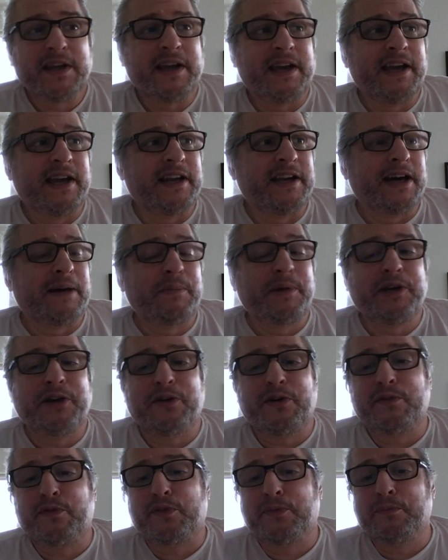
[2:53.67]
And I'm
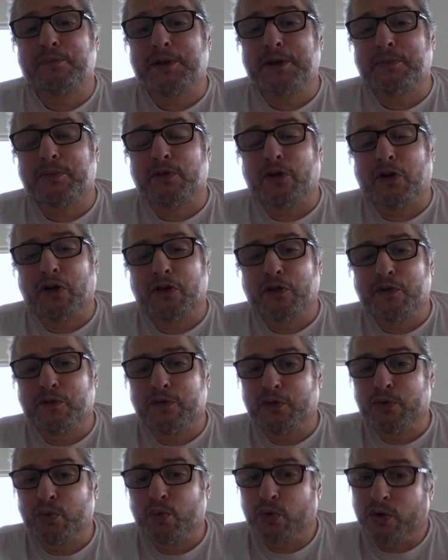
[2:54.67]
hearing from people all
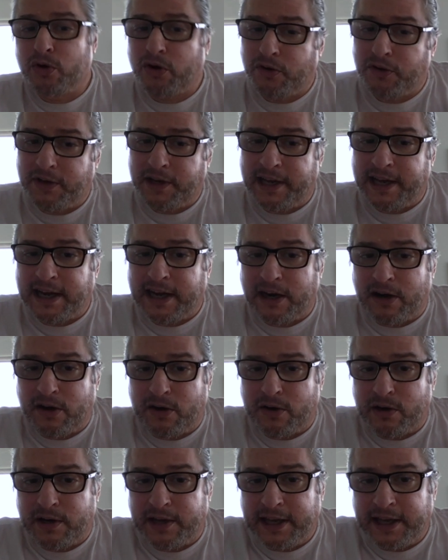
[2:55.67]
over the world
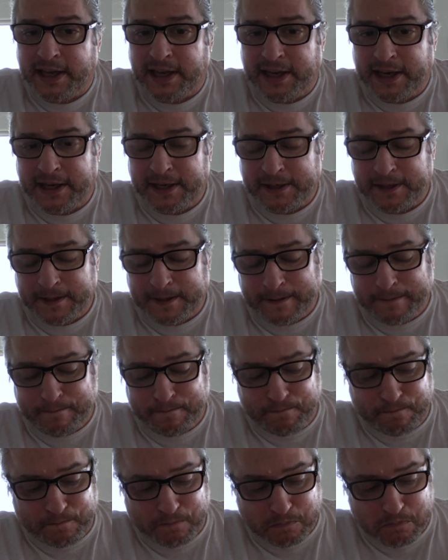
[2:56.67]
now, and
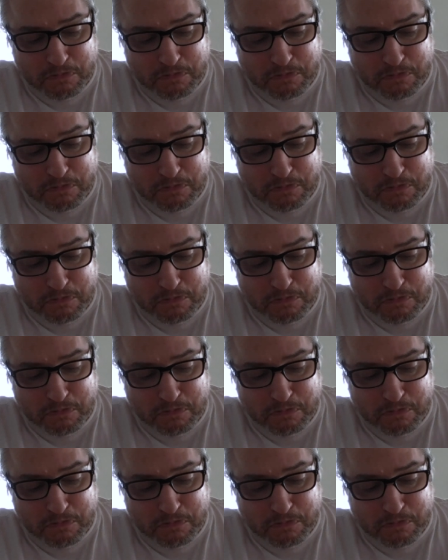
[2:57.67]
um,